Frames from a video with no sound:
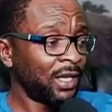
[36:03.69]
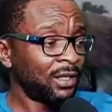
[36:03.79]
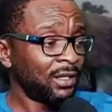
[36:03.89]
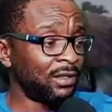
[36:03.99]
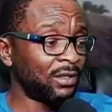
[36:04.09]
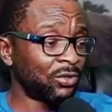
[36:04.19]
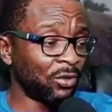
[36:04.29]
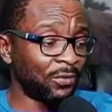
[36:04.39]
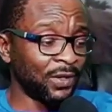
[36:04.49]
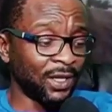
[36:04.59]
In this whole
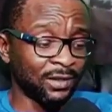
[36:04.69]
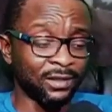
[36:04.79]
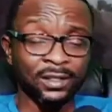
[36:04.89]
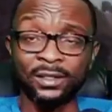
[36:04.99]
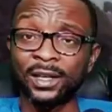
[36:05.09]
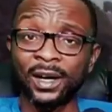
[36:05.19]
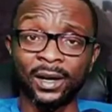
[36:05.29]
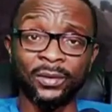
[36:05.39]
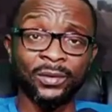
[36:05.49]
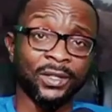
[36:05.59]
thing as it is
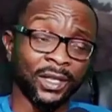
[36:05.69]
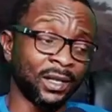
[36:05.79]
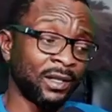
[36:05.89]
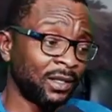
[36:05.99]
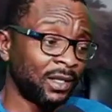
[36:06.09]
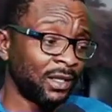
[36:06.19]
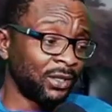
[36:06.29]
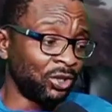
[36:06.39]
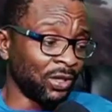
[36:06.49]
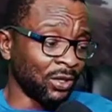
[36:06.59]
now, yeah,
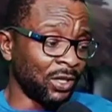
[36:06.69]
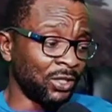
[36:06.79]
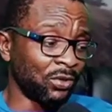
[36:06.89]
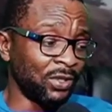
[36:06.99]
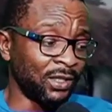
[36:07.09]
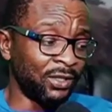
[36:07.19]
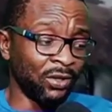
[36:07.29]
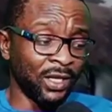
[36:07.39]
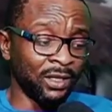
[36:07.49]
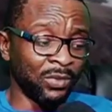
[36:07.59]
you are going to need your
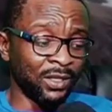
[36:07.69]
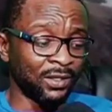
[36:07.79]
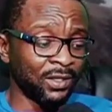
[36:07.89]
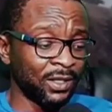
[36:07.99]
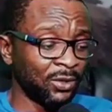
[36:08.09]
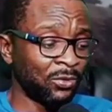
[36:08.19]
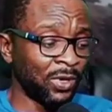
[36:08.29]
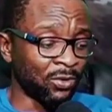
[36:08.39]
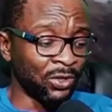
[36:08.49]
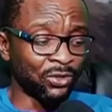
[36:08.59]
enemies who are
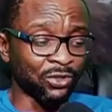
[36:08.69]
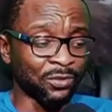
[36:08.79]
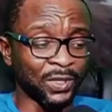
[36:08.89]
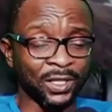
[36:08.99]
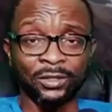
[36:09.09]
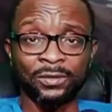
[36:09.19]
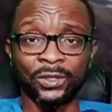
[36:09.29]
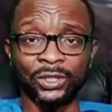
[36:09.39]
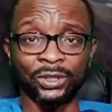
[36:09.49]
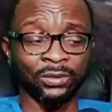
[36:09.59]
going to speak out for
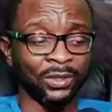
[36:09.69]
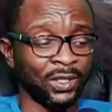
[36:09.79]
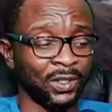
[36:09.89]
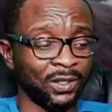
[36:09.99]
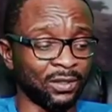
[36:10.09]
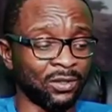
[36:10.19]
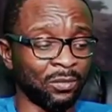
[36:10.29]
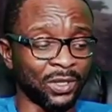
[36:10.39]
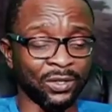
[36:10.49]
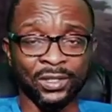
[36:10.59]
you. It is not
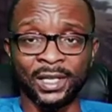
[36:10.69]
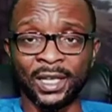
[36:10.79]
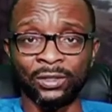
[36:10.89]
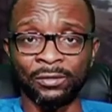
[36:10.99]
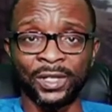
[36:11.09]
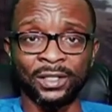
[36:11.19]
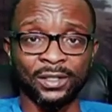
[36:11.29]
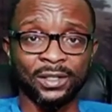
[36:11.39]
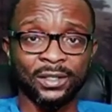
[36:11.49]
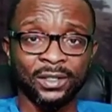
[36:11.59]
because they are your friends.